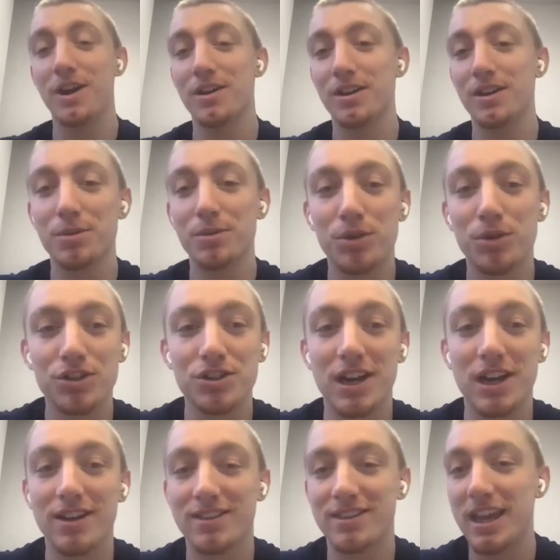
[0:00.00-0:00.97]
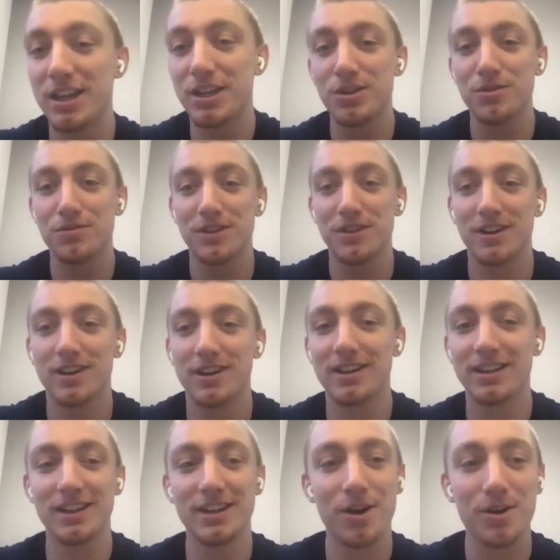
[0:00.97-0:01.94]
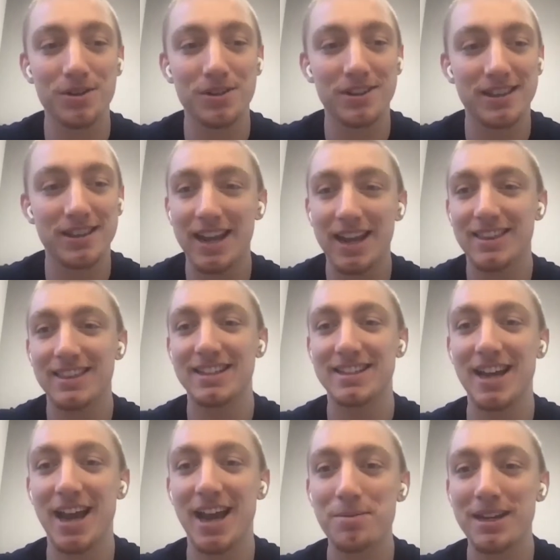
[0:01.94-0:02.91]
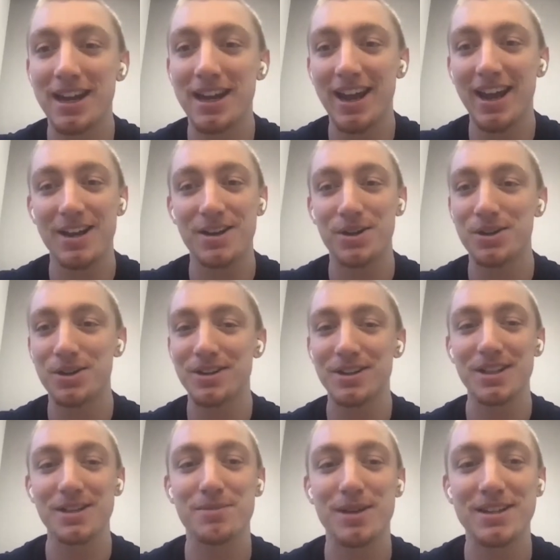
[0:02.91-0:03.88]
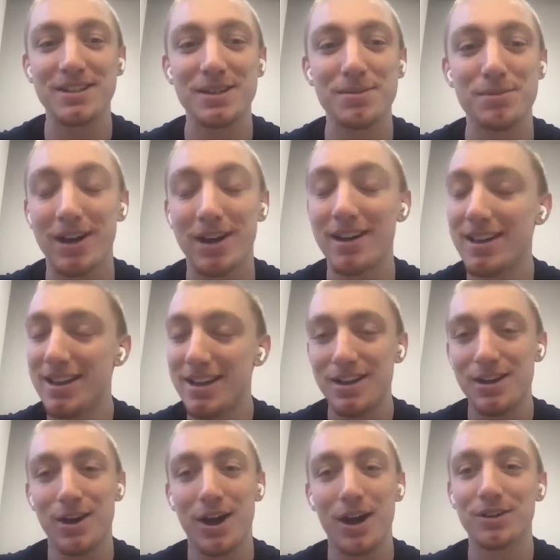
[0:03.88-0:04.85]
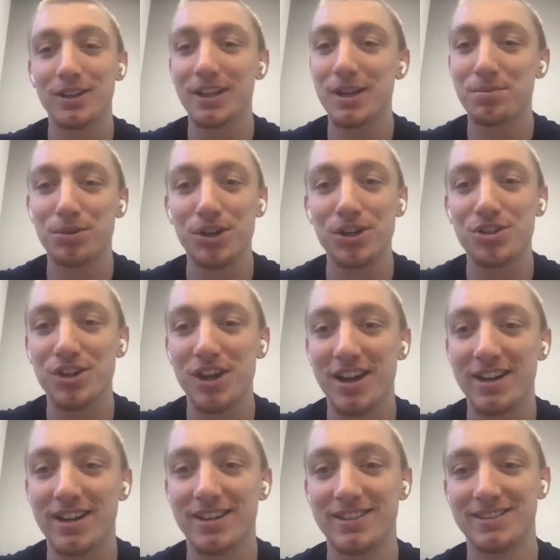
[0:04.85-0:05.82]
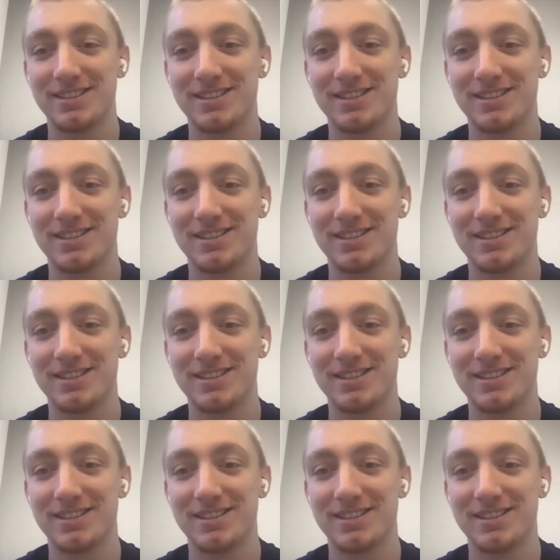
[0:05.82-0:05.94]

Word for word: I really appreciate it. Thank you for, you know, taking the time today. I know you're really busy, but you know, I really appreciate it.